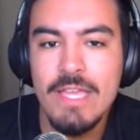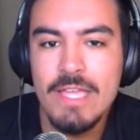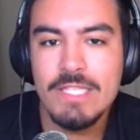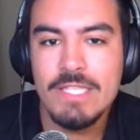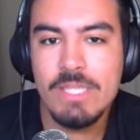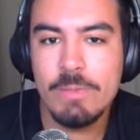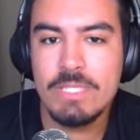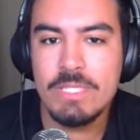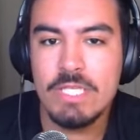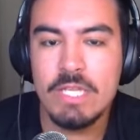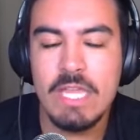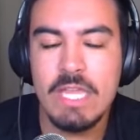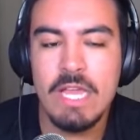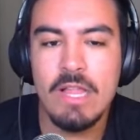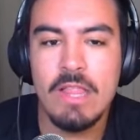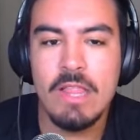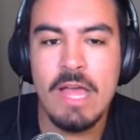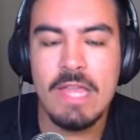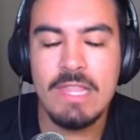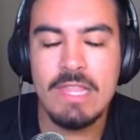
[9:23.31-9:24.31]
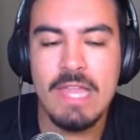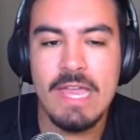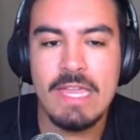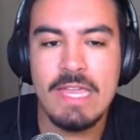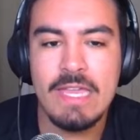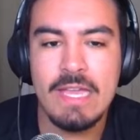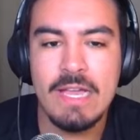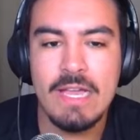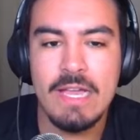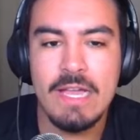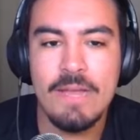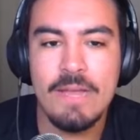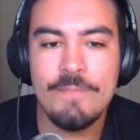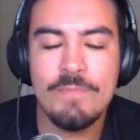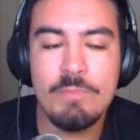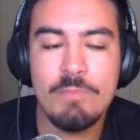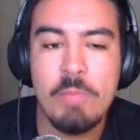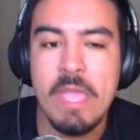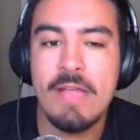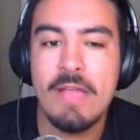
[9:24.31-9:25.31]
So it's looking a lot like
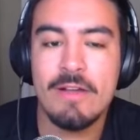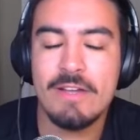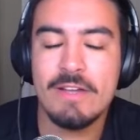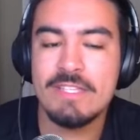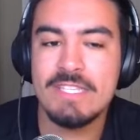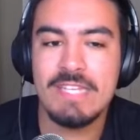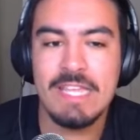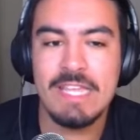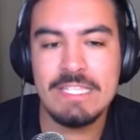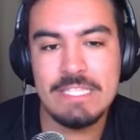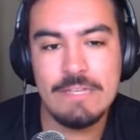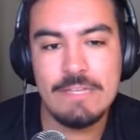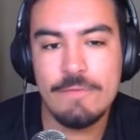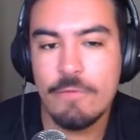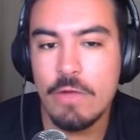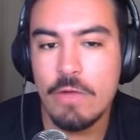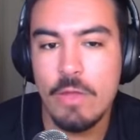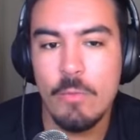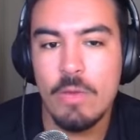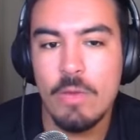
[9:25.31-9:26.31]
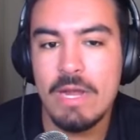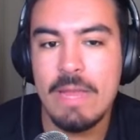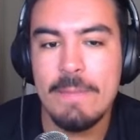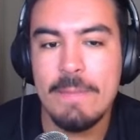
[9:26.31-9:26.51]
Paris in 1941.